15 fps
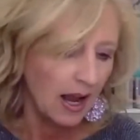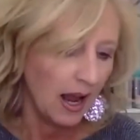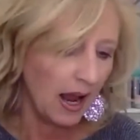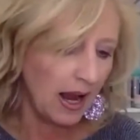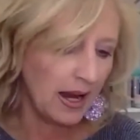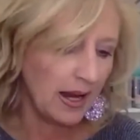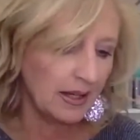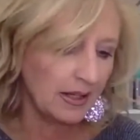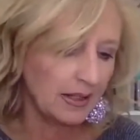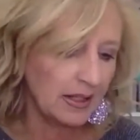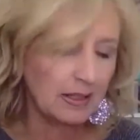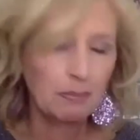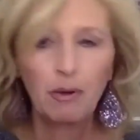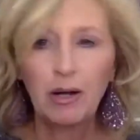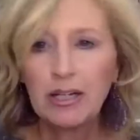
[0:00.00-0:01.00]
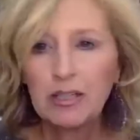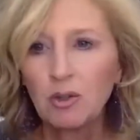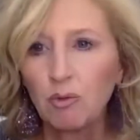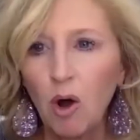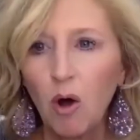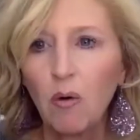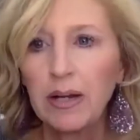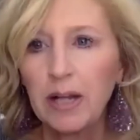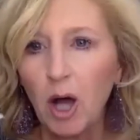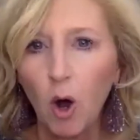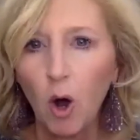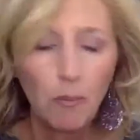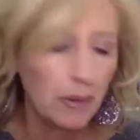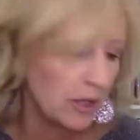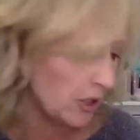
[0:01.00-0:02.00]
and it plays a role in
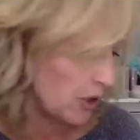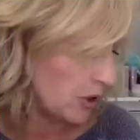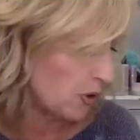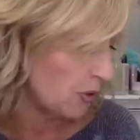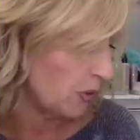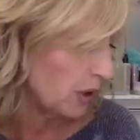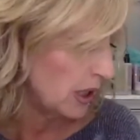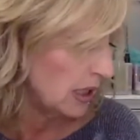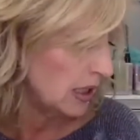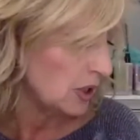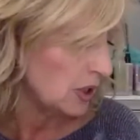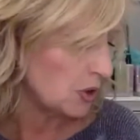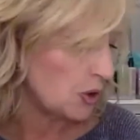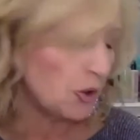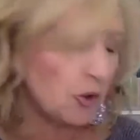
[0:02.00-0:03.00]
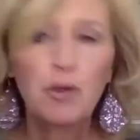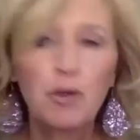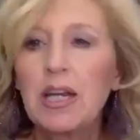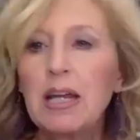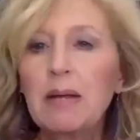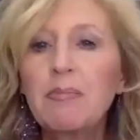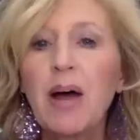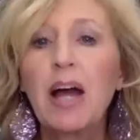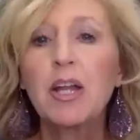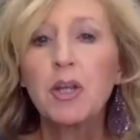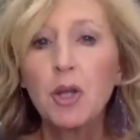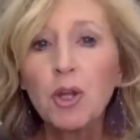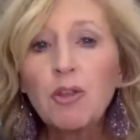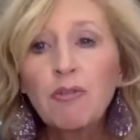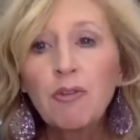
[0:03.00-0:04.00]
helping you to keep that
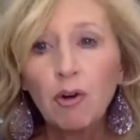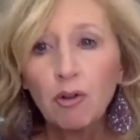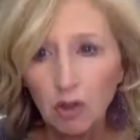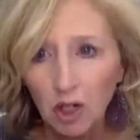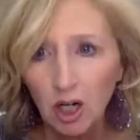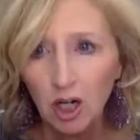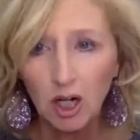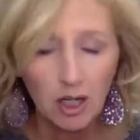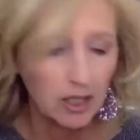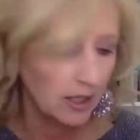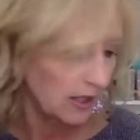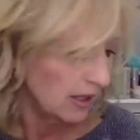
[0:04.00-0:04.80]
youthful look,